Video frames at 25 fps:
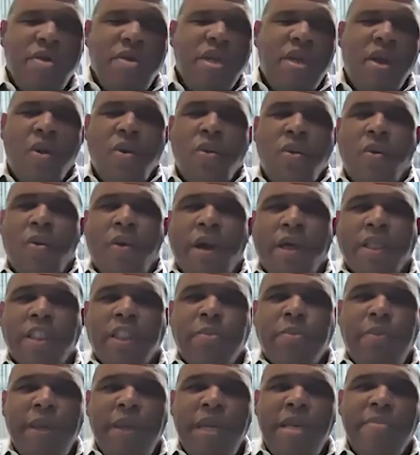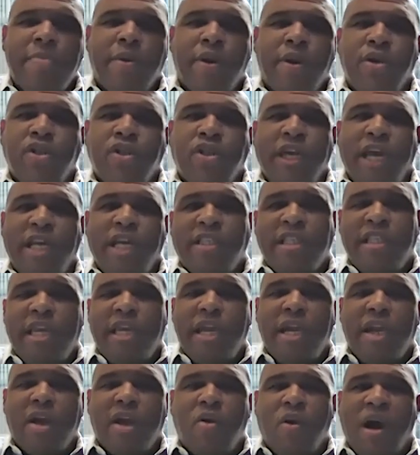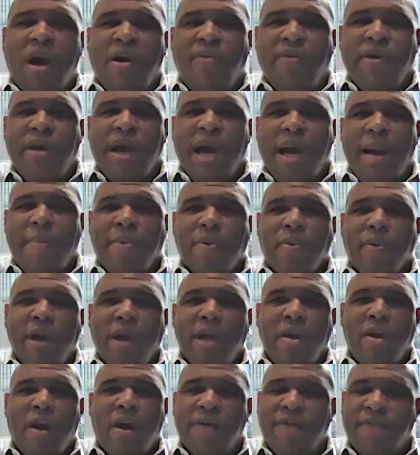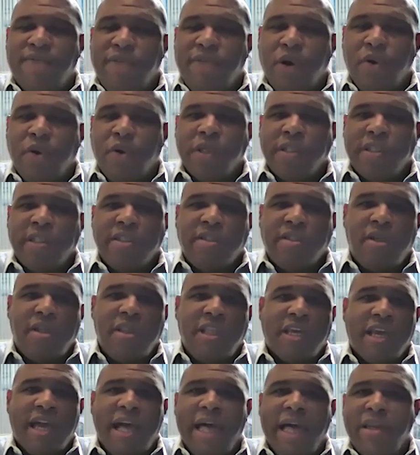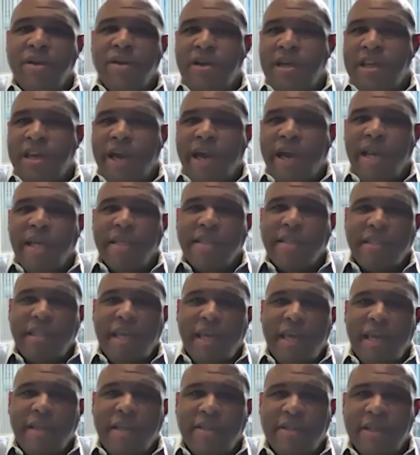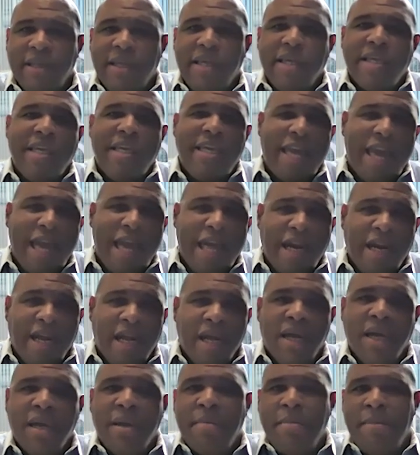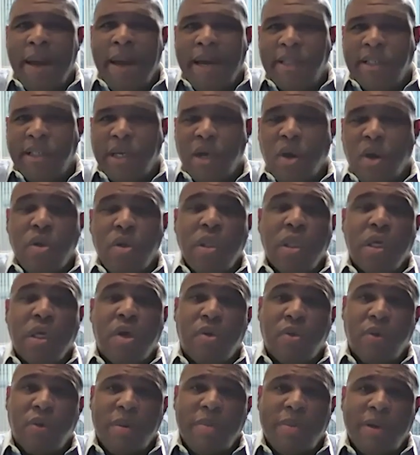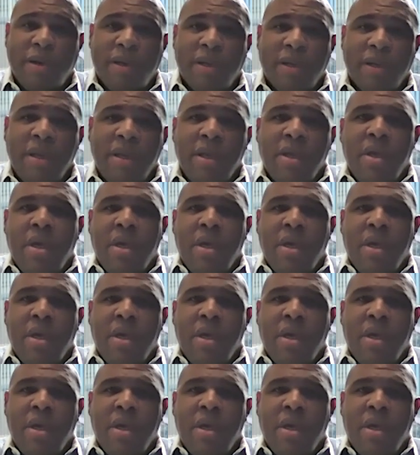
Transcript: you know, speedbird jets and the aircraft we operate are focuses on the continental United States, Canada, Mexico, and the Caribbean.